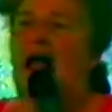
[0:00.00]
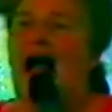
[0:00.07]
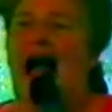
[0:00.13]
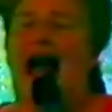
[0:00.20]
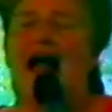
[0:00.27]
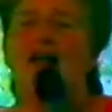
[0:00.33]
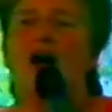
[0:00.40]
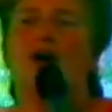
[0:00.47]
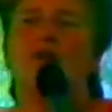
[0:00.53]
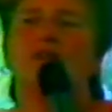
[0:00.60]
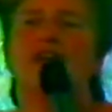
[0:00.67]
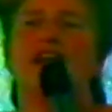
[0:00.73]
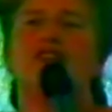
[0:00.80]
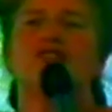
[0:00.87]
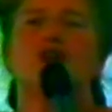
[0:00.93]
I
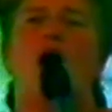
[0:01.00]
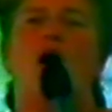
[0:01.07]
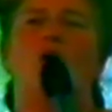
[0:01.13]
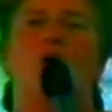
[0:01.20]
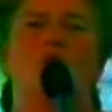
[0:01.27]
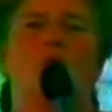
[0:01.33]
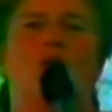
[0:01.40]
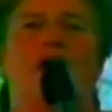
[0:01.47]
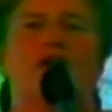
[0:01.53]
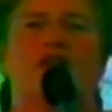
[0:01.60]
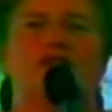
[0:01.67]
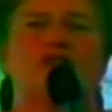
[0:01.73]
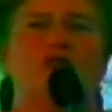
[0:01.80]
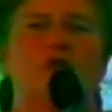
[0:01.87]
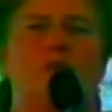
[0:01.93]
only told one
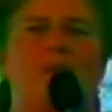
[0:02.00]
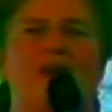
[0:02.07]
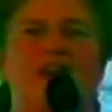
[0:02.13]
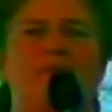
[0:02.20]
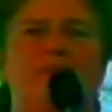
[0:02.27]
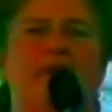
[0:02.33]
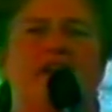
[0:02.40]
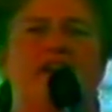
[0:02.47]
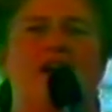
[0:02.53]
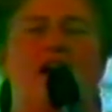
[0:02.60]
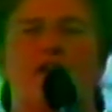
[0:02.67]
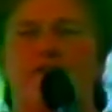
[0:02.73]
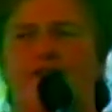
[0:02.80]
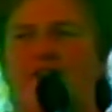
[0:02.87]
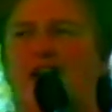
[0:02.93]
or two people in
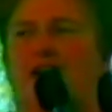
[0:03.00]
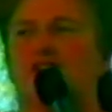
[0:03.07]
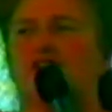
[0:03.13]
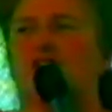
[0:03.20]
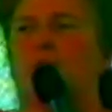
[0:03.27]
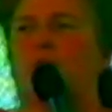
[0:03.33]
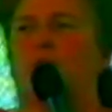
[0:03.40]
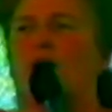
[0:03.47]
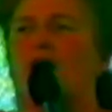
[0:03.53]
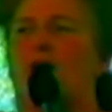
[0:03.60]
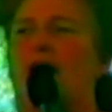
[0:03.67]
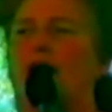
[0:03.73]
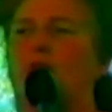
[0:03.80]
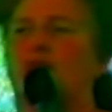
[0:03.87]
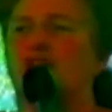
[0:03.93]
our fellowship where
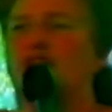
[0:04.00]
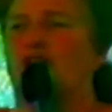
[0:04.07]
I was